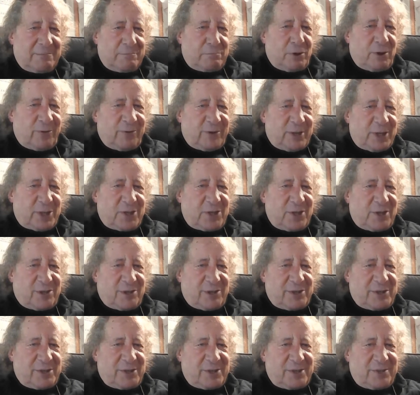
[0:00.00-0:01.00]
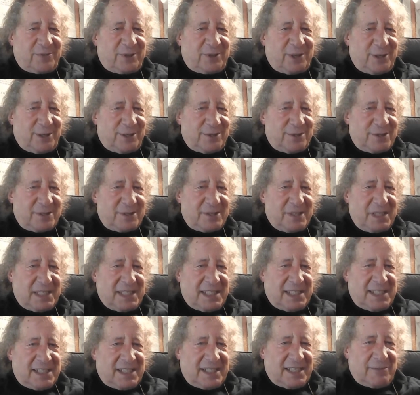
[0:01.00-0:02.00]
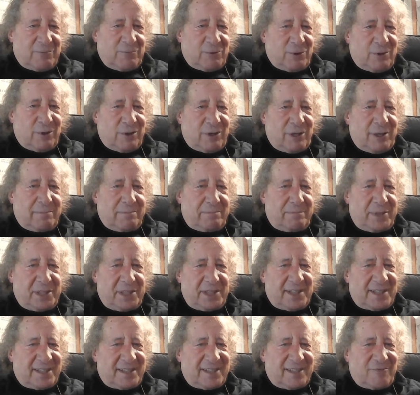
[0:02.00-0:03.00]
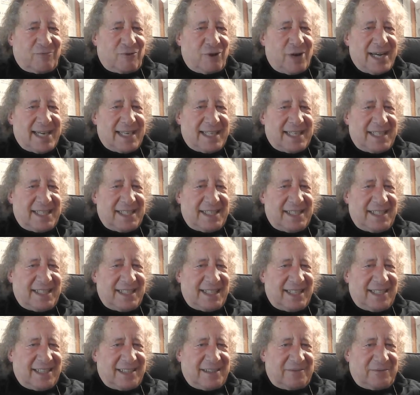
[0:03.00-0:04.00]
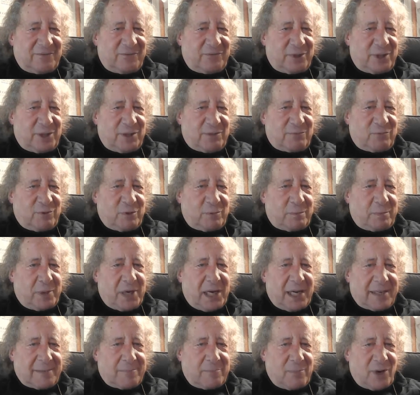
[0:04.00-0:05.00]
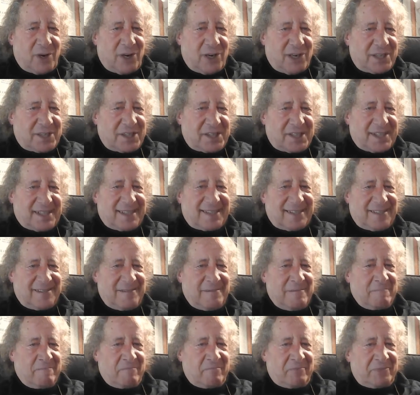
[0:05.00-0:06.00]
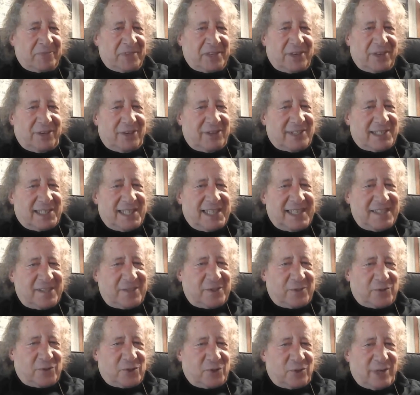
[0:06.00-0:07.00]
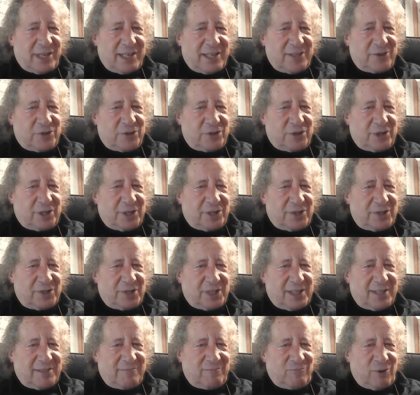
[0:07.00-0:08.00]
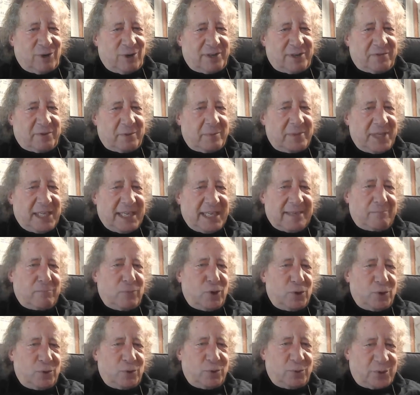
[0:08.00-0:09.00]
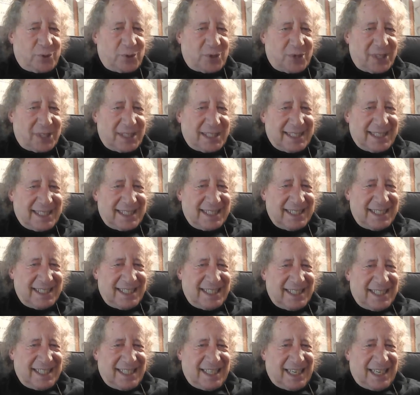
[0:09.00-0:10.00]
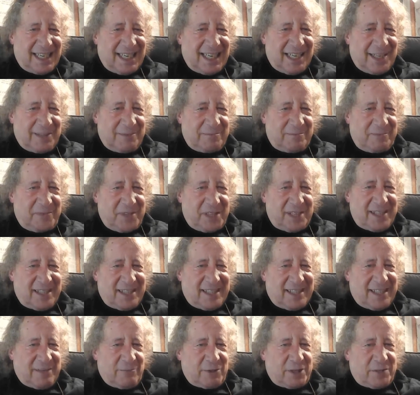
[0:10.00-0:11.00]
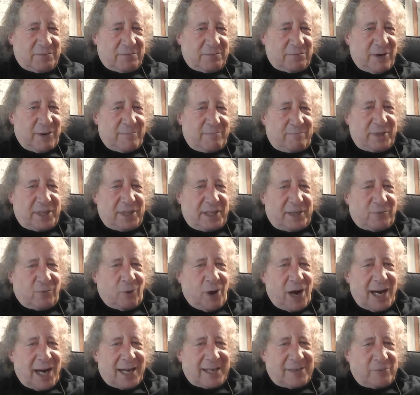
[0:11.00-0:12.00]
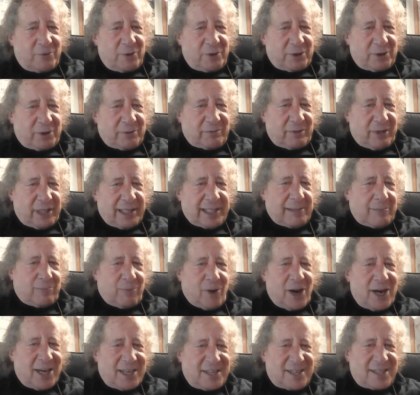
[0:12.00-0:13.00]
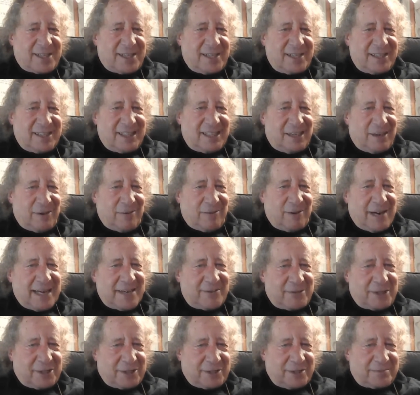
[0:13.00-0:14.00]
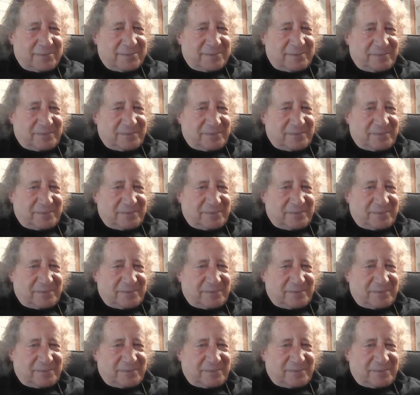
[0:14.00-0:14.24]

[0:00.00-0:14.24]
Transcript: perfect circles and spheres. They were lumpy and craggy and filled with pockmarks and all kinds of strange things. And one of them had moons. It was a big rock with little rocks around it.